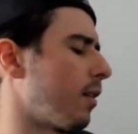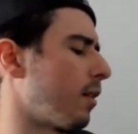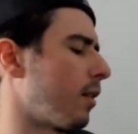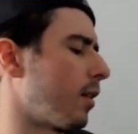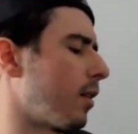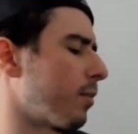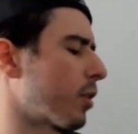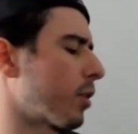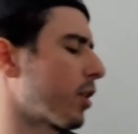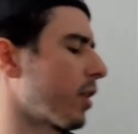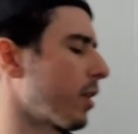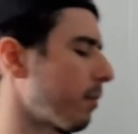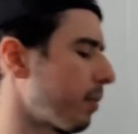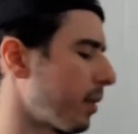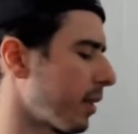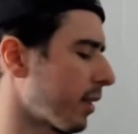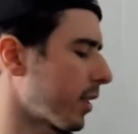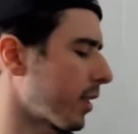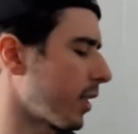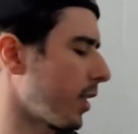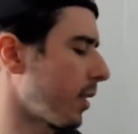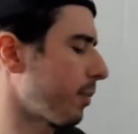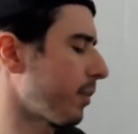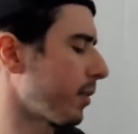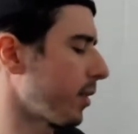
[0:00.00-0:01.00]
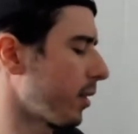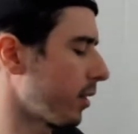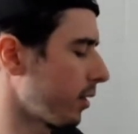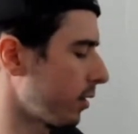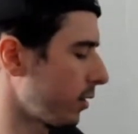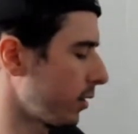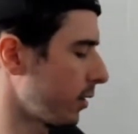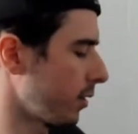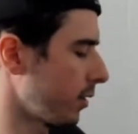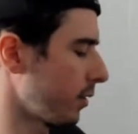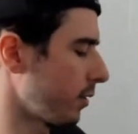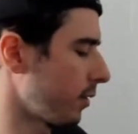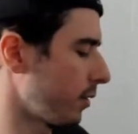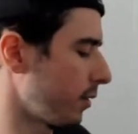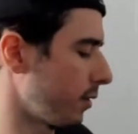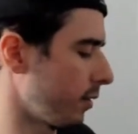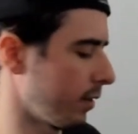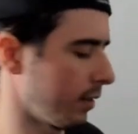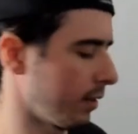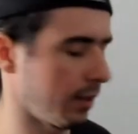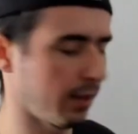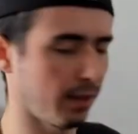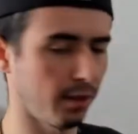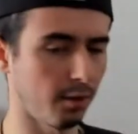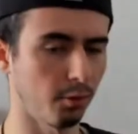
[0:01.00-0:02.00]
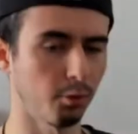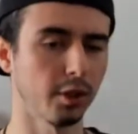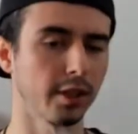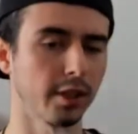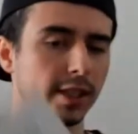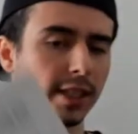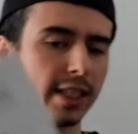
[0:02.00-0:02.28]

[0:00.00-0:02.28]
I'm trying to pick up on, were